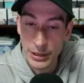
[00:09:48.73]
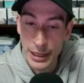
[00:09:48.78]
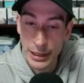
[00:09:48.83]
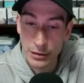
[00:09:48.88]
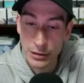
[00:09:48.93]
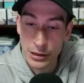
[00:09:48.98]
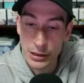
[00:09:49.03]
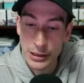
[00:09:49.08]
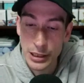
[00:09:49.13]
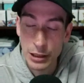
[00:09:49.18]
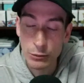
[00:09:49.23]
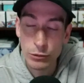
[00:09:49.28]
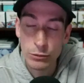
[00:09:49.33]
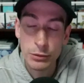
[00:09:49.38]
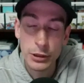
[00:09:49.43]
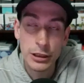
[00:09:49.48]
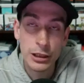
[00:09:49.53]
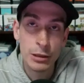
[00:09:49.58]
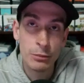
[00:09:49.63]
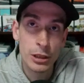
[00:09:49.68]
Alakazam will
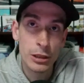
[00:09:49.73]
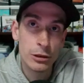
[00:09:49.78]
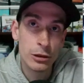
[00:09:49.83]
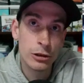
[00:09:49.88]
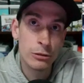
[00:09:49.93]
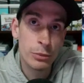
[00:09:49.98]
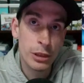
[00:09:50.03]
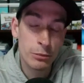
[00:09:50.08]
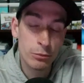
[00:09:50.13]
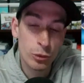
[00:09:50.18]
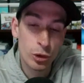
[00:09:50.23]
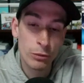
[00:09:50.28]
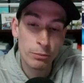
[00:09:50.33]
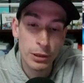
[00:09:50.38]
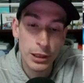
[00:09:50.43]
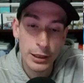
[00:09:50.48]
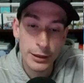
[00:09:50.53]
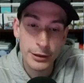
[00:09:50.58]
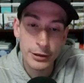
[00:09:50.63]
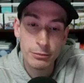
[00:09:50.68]
become a little bit more
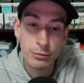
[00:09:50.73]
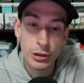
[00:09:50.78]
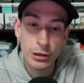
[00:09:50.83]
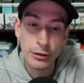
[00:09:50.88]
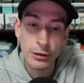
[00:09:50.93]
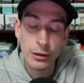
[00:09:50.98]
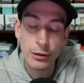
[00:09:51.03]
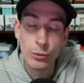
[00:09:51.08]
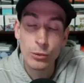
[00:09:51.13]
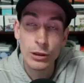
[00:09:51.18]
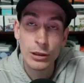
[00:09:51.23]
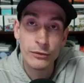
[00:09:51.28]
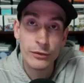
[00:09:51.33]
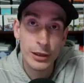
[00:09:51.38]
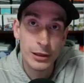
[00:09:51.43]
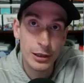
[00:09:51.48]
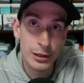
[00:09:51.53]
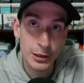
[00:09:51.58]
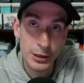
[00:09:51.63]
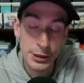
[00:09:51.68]
playable
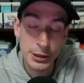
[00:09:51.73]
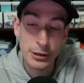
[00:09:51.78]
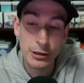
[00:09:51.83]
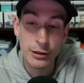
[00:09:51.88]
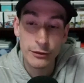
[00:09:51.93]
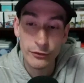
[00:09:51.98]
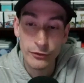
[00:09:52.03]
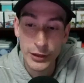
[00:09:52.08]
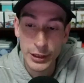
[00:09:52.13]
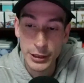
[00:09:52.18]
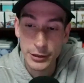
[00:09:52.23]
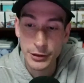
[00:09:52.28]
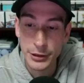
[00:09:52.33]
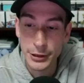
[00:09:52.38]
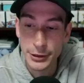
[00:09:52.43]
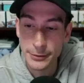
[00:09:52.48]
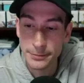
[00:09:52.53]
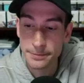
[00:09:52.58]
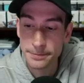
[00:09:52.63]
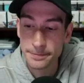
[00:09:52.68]
with Lily's
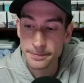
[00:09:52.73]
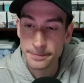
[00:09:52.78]
Clefairy.